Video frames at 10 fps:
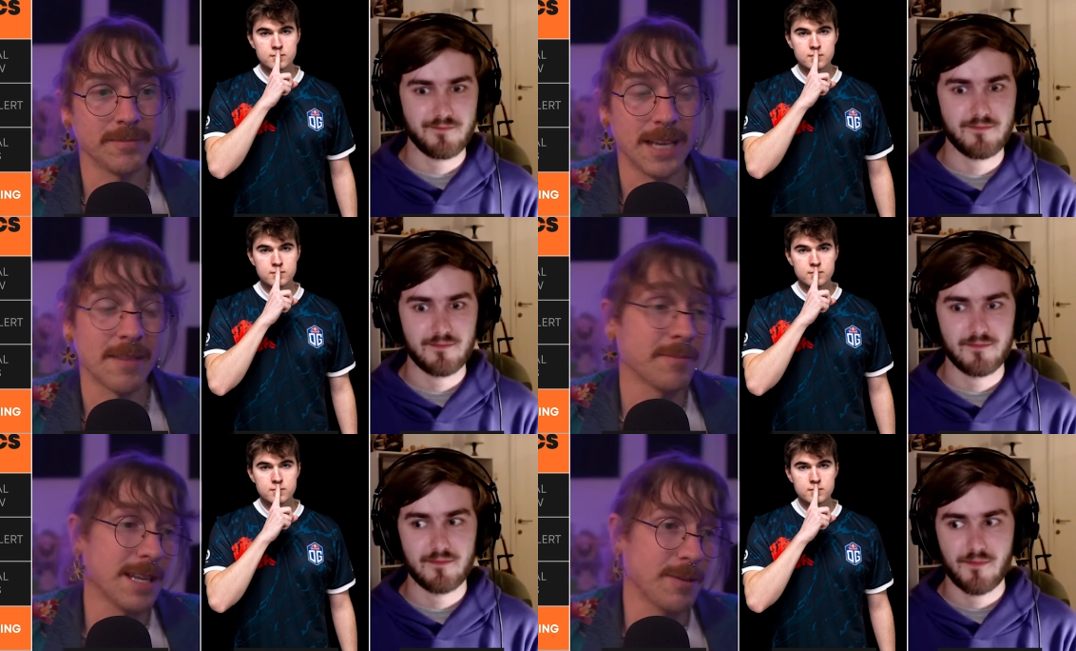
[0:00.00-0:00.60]
Speaker 1: yeah,
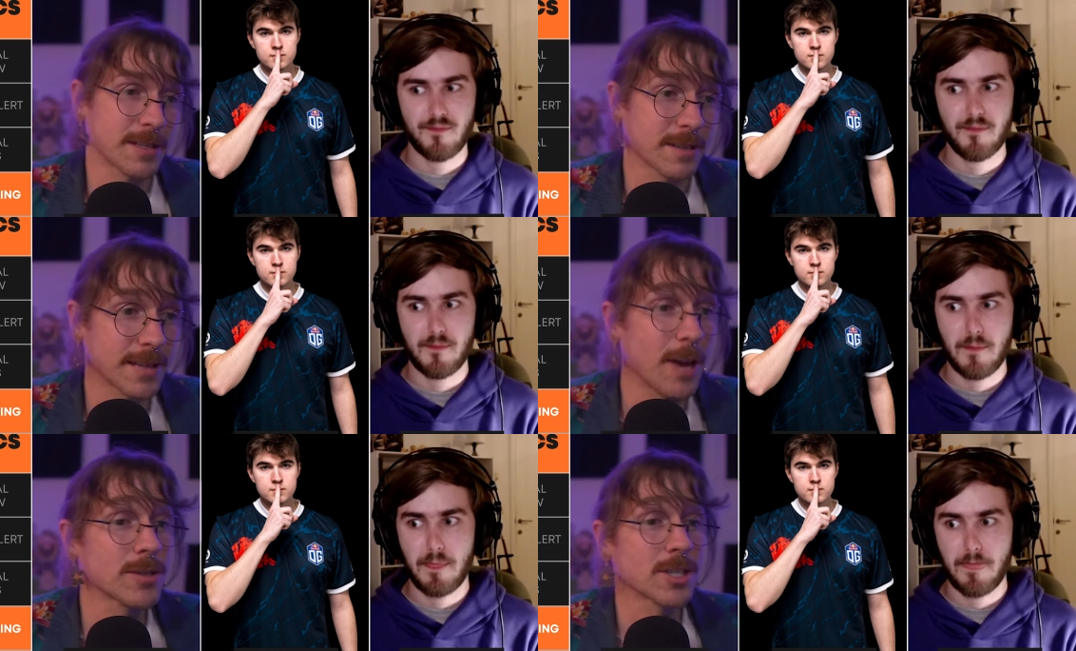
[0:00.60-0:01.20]
anyways,
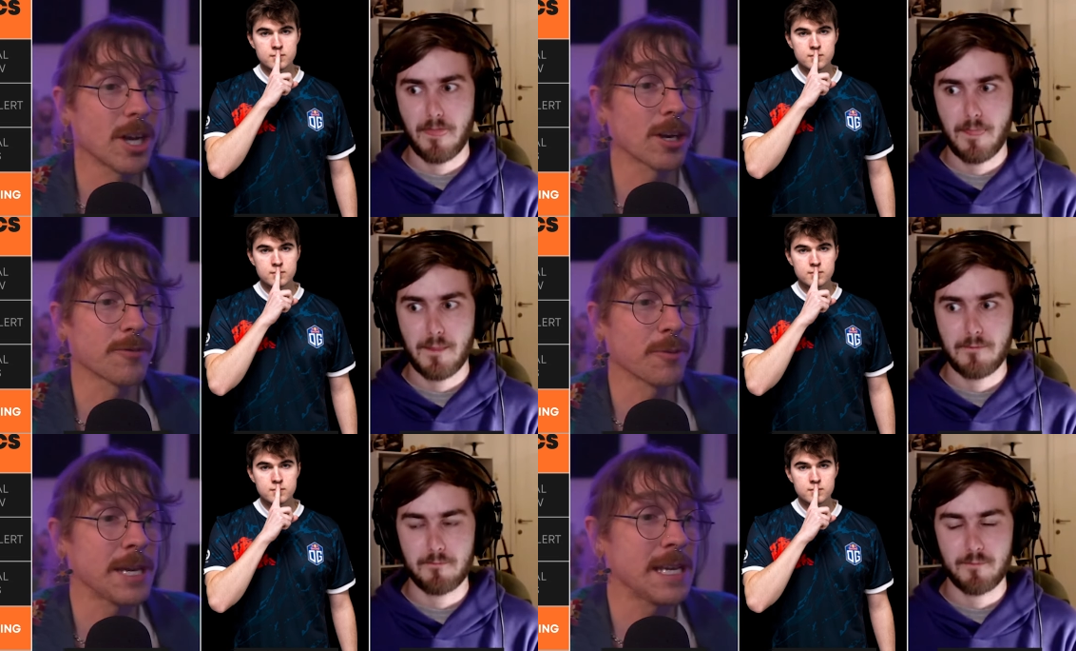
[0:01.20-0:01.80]
that was a shocker
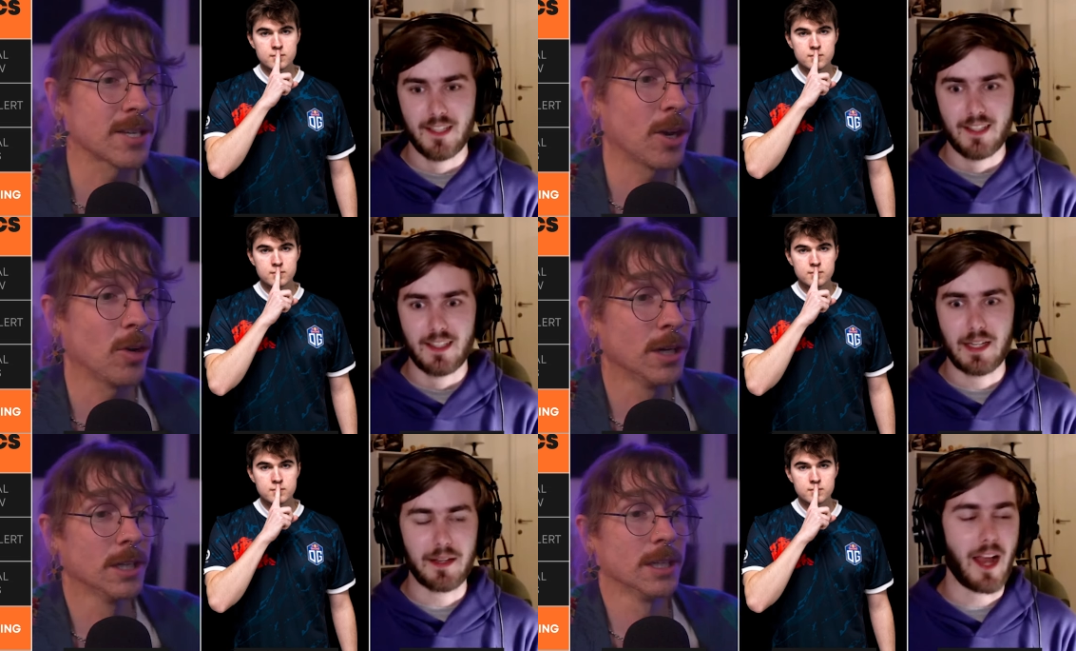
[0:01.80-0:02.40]
for me. So
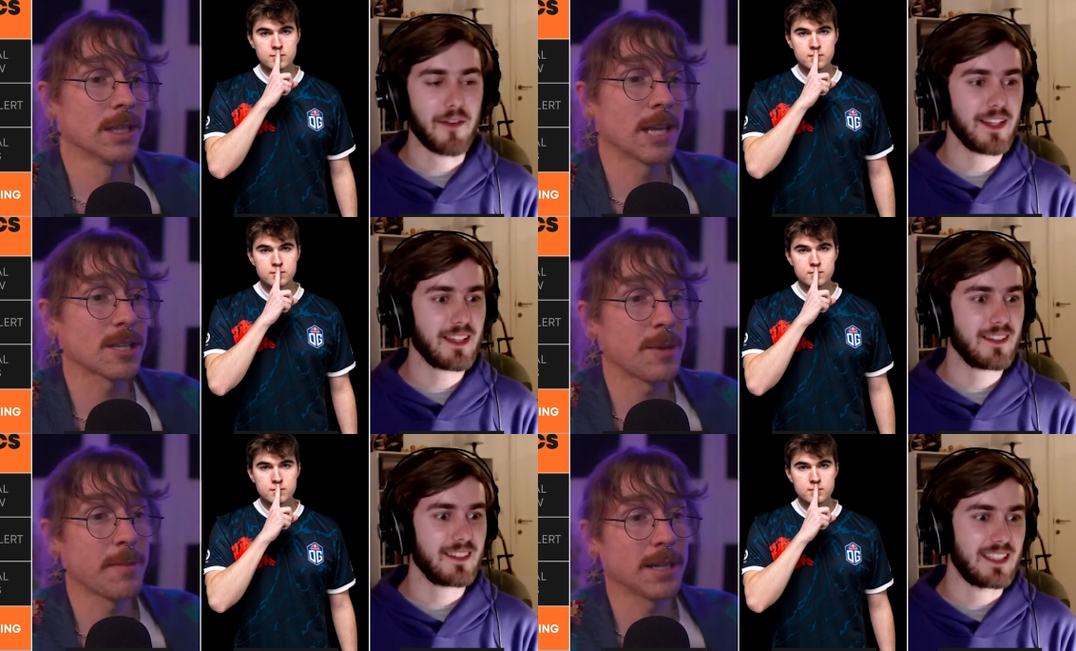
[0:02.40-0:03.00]
that's think,
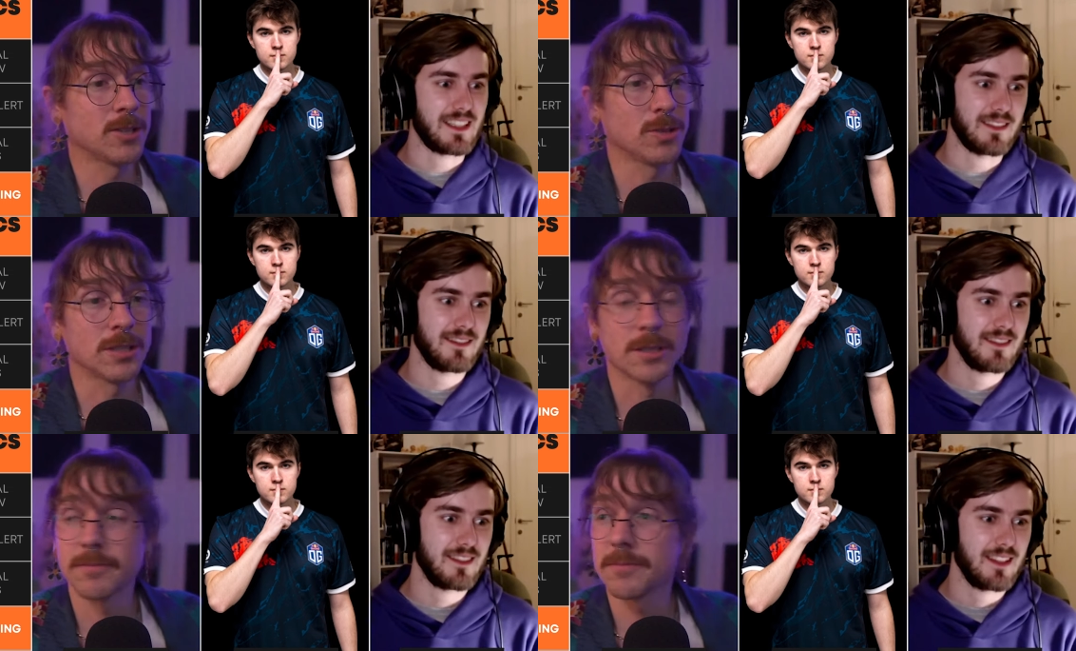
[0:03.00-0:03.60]
gonna be my yeah.
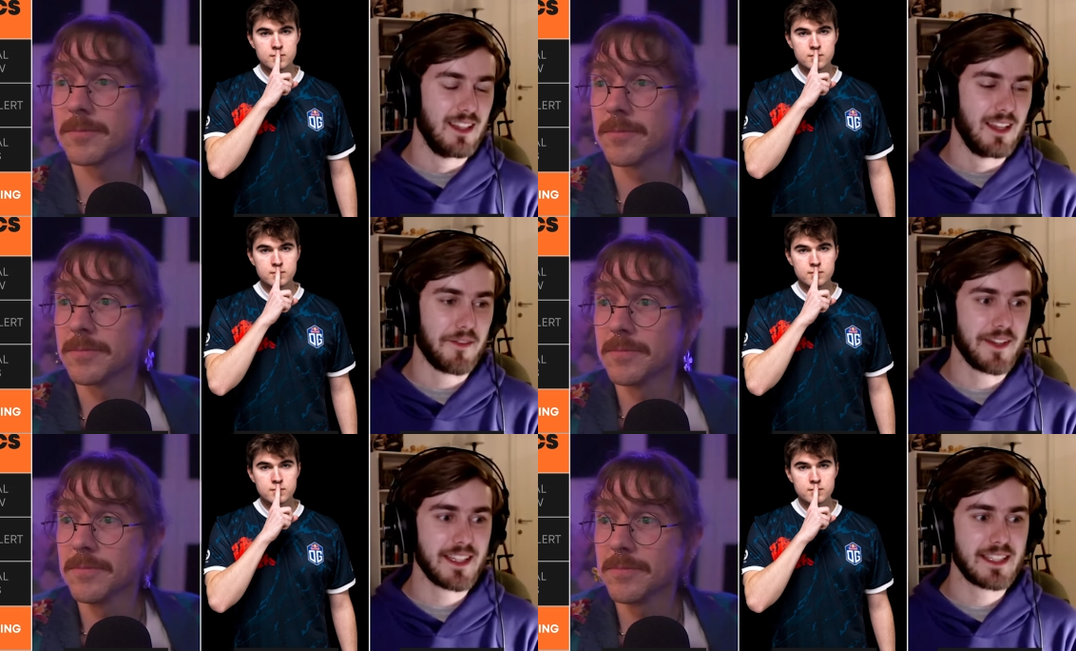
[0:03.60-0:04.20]
choice.
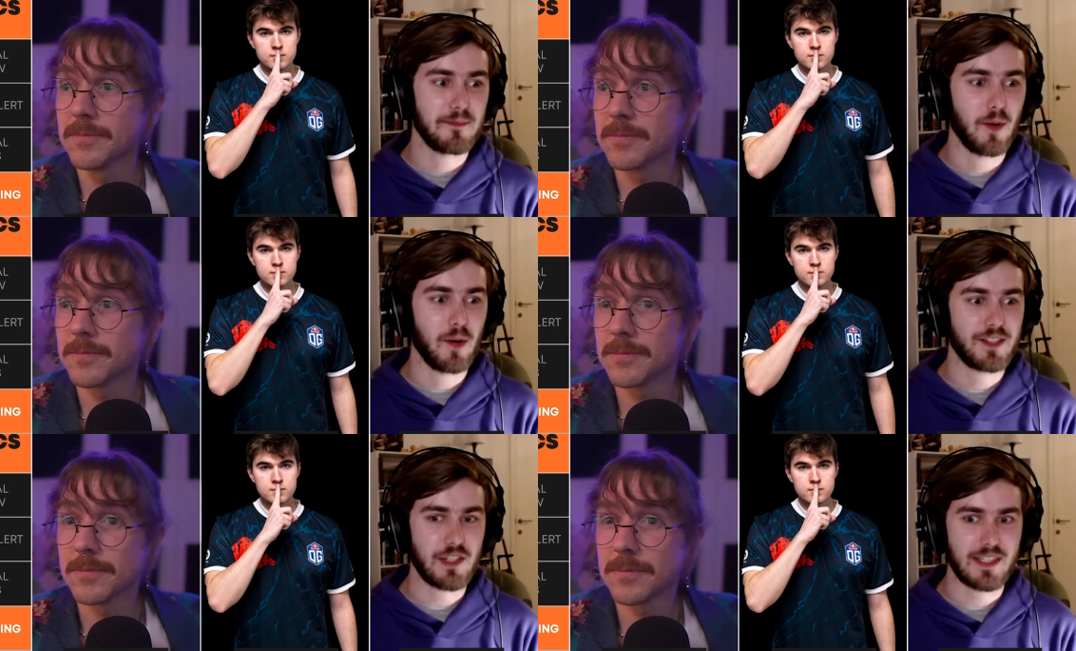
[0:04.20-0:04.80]
Speaker 2: I think it's
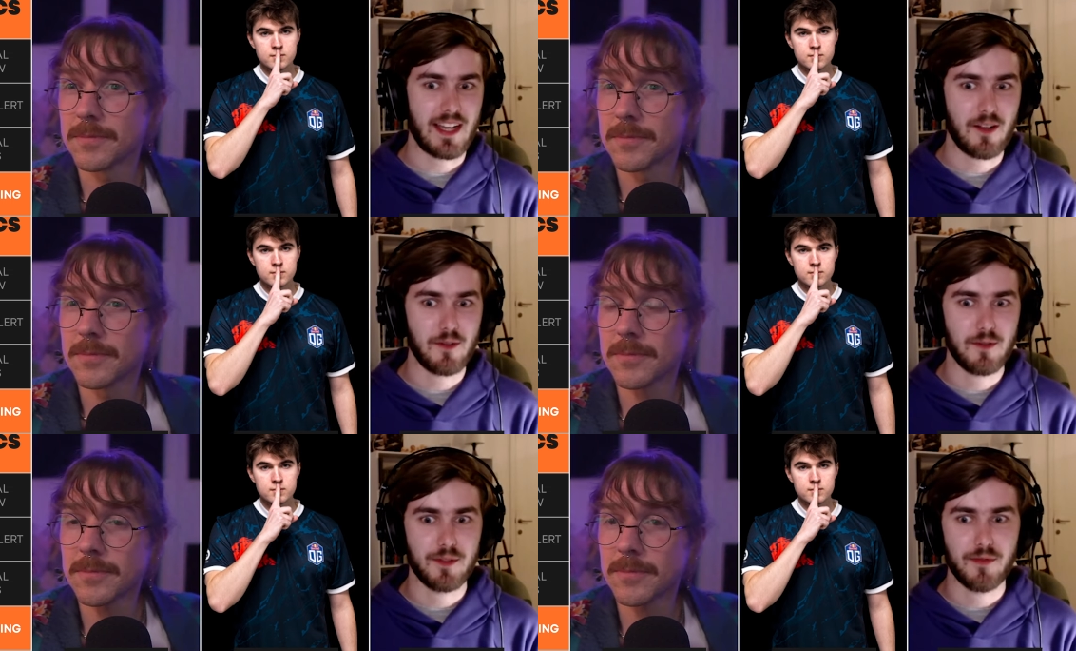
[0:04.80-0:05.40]
more just
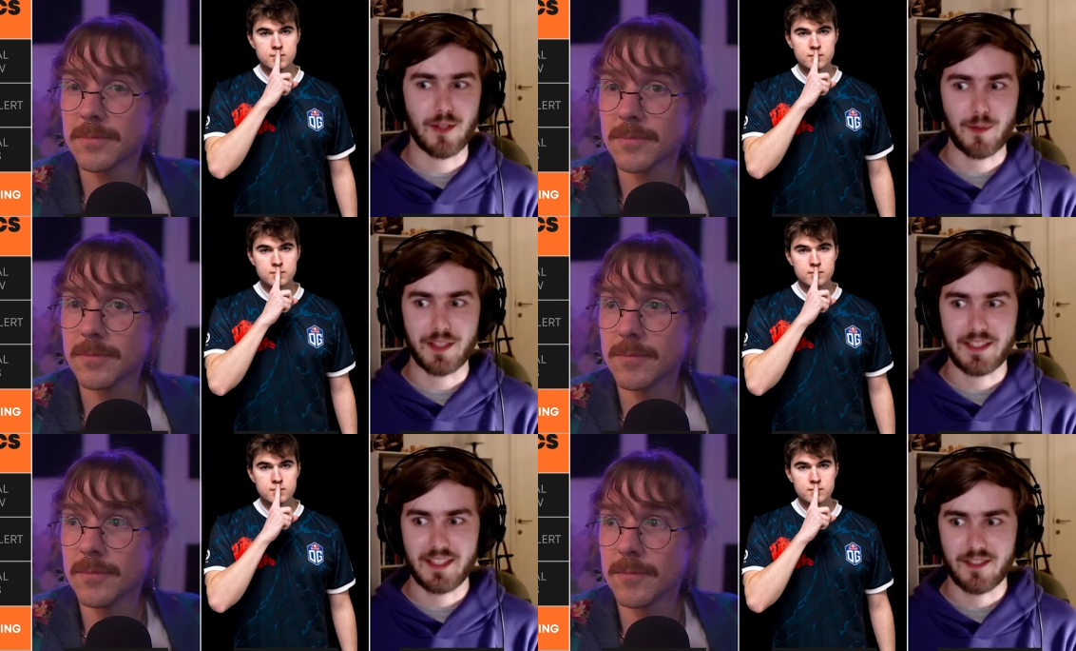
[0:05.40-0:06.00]
how the
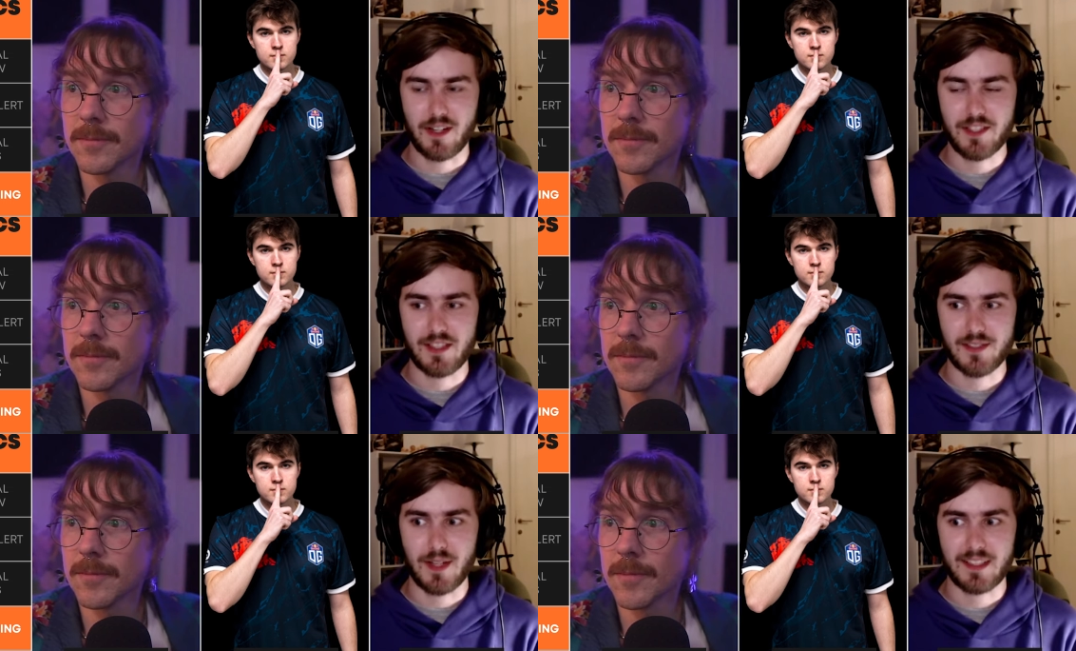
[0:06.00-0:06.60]
format is
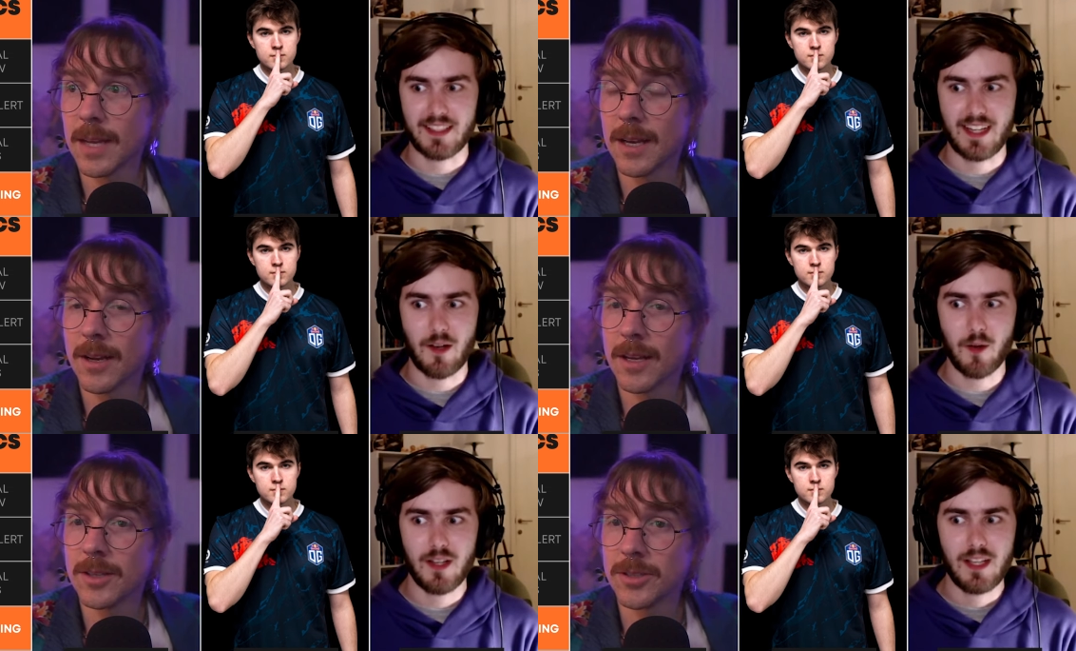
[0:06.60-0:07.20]
structured right
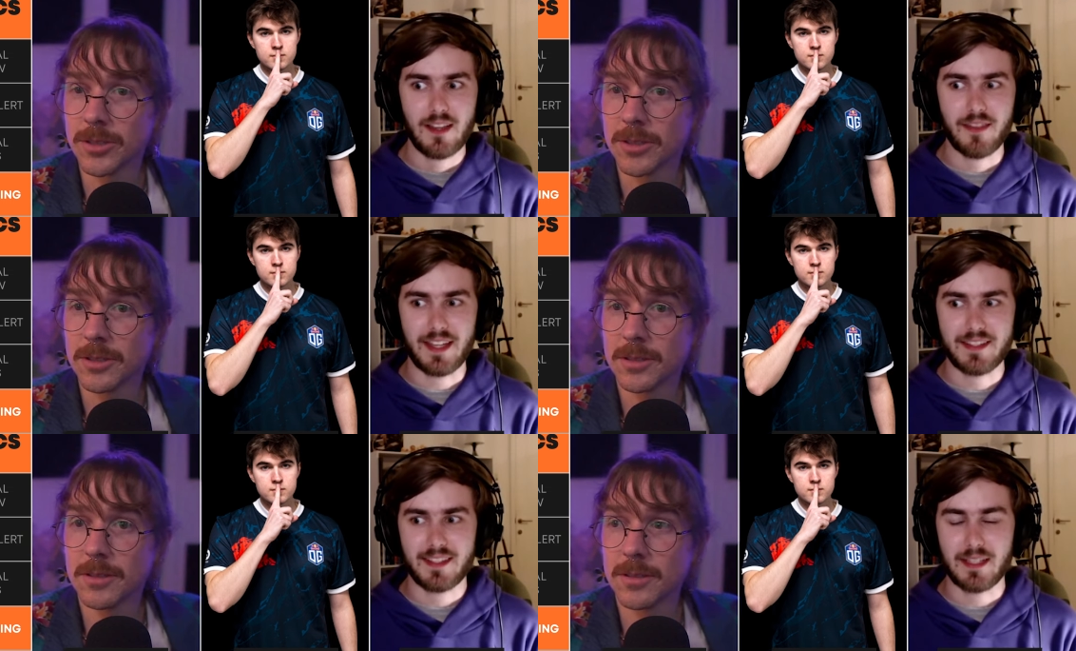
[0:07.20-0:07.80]
now. Sure. That